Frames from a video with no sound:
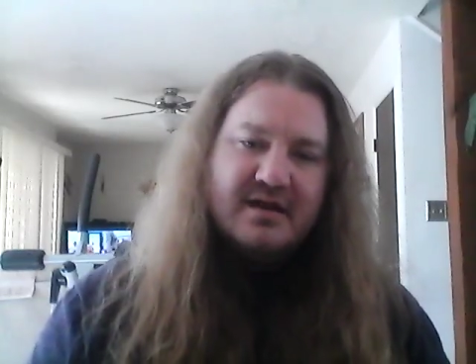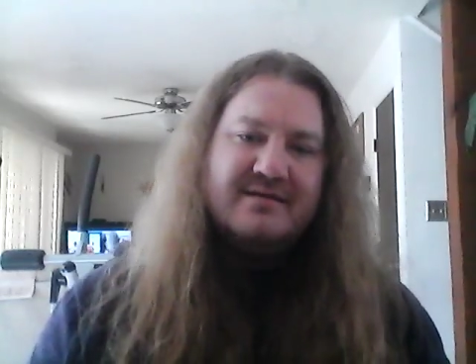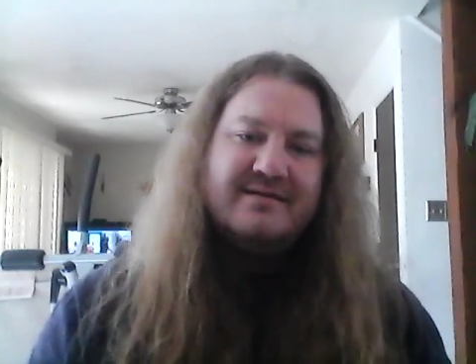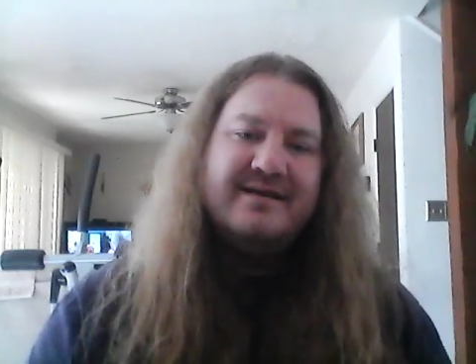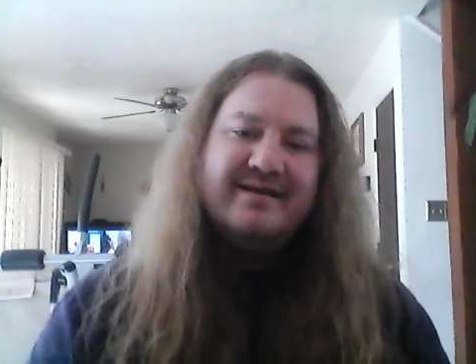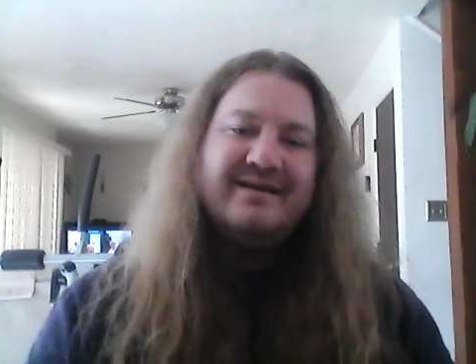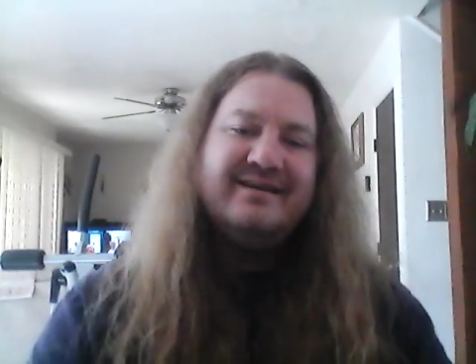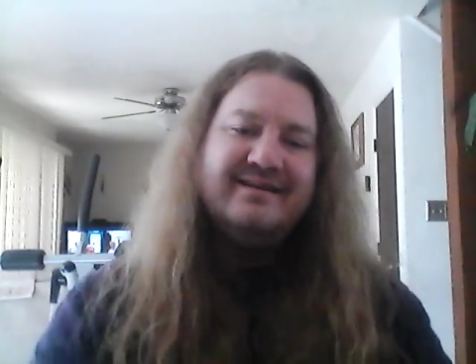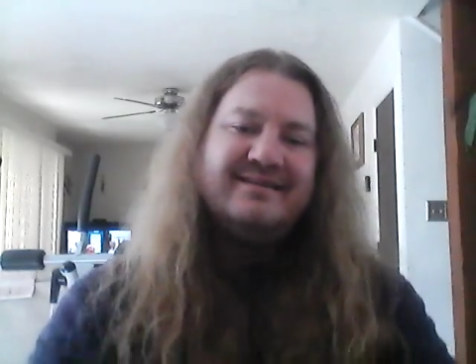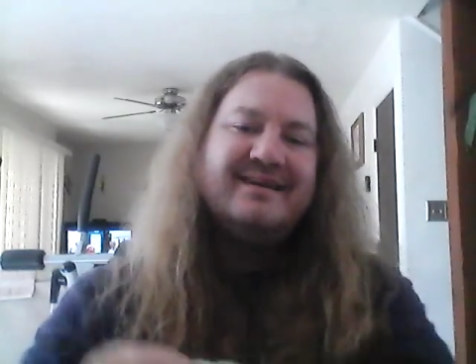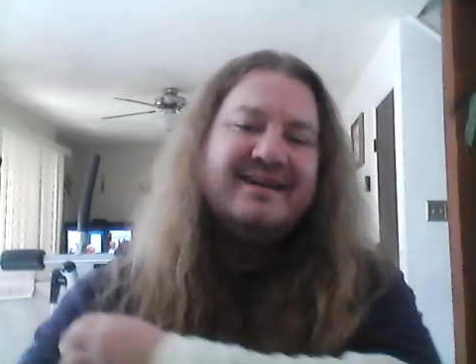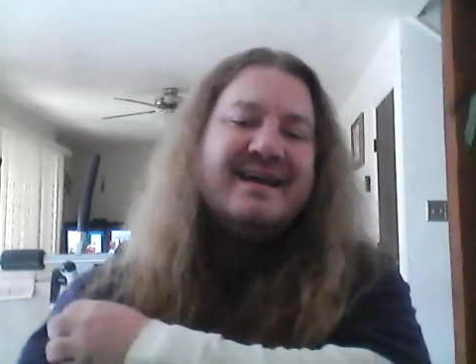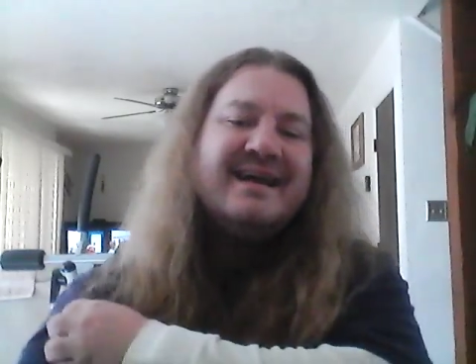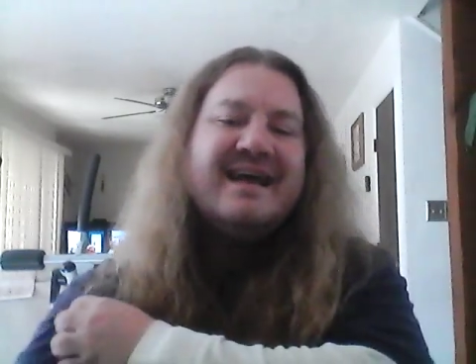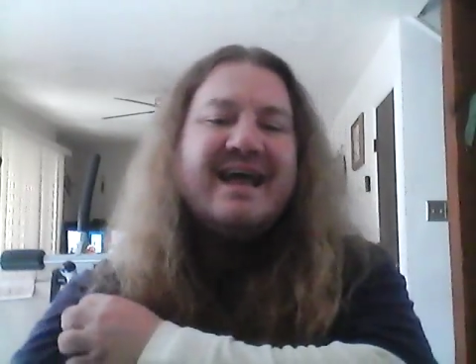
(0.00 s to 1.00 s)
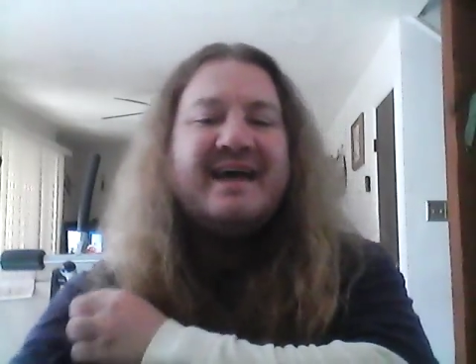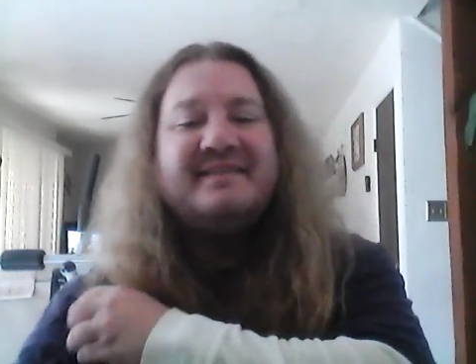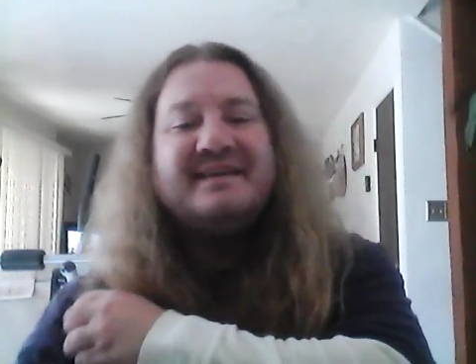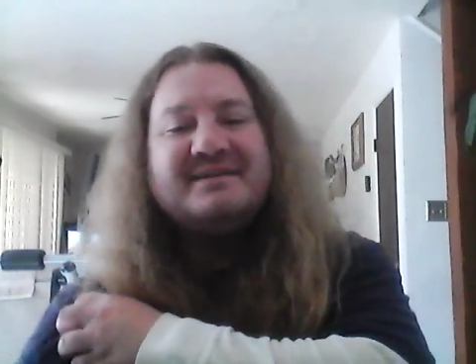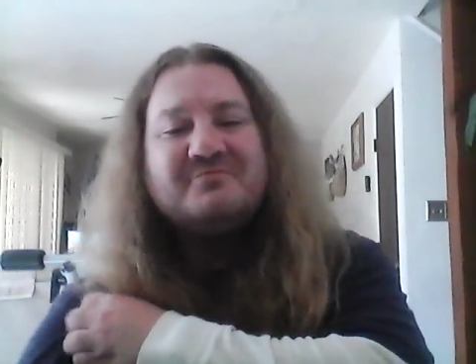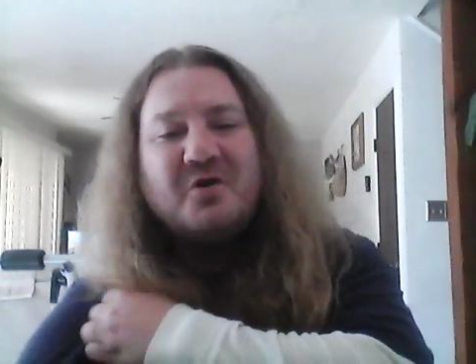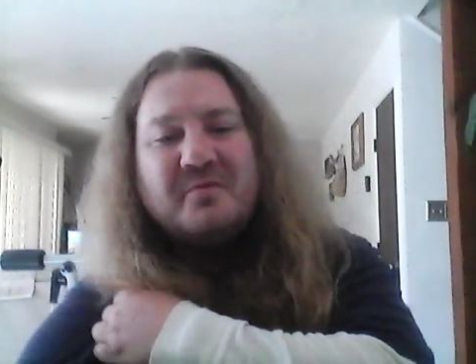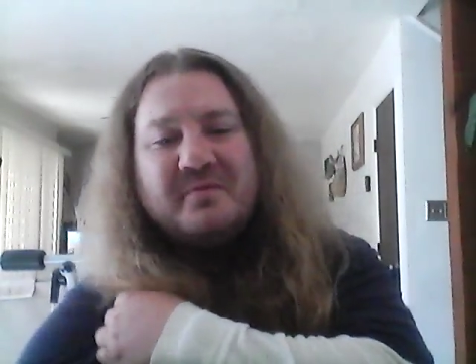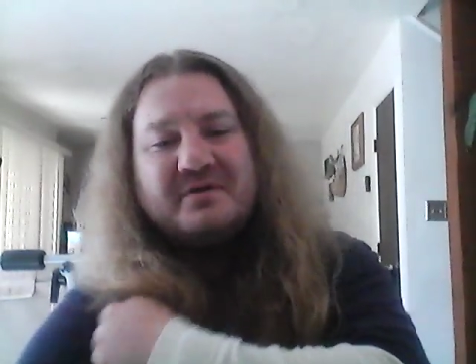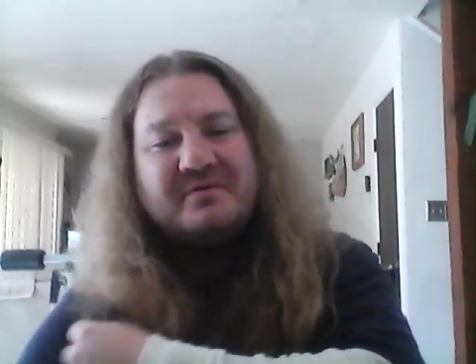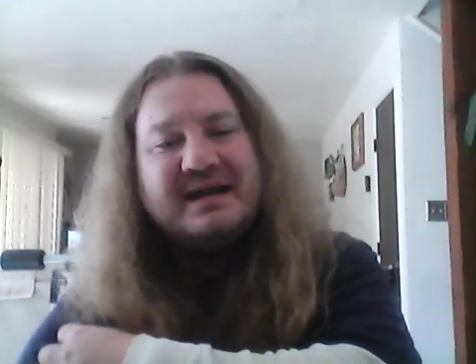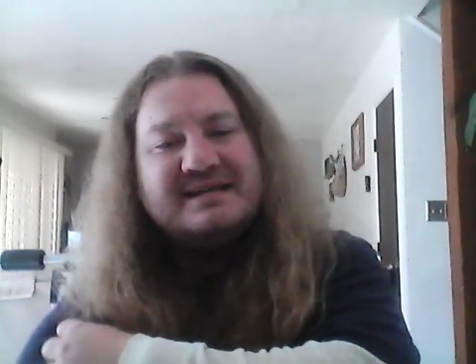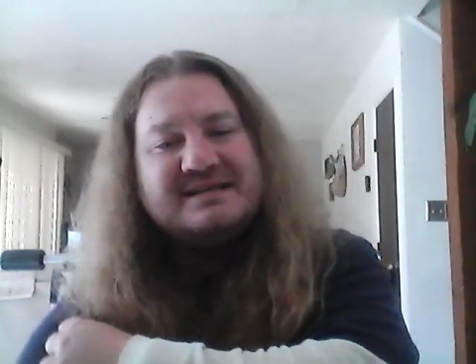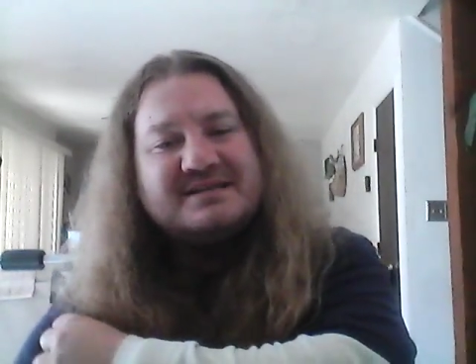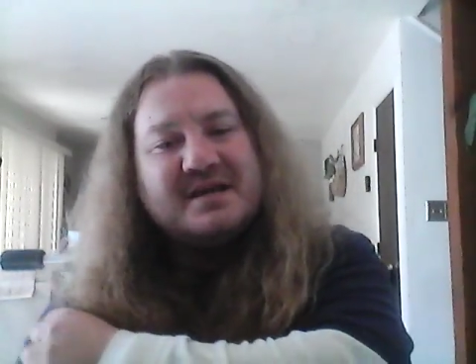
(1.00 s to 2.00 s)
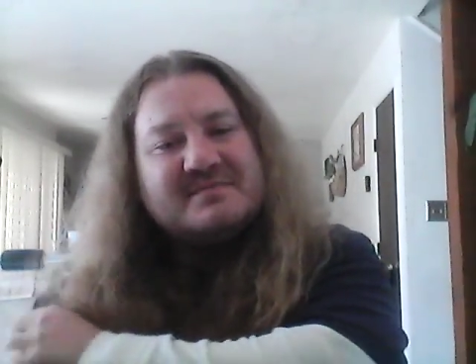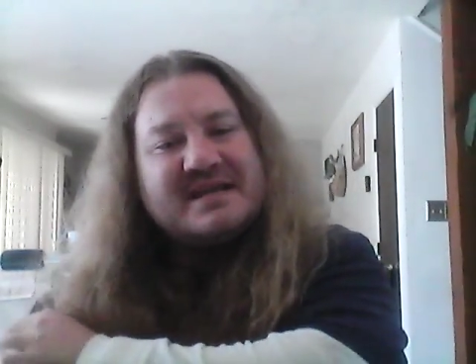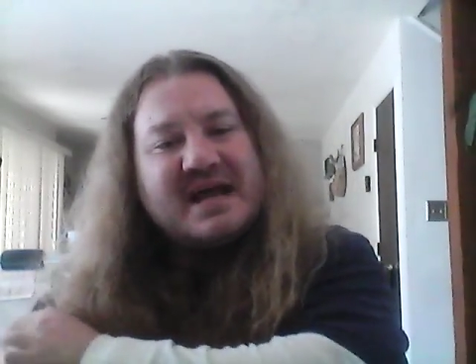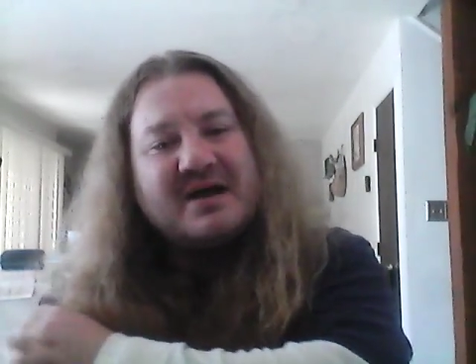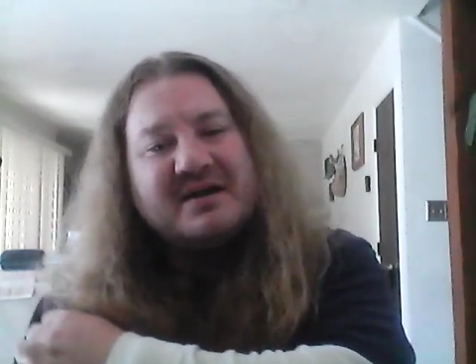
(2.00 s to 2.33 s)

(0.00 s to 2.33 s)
And then Roman Reigns comes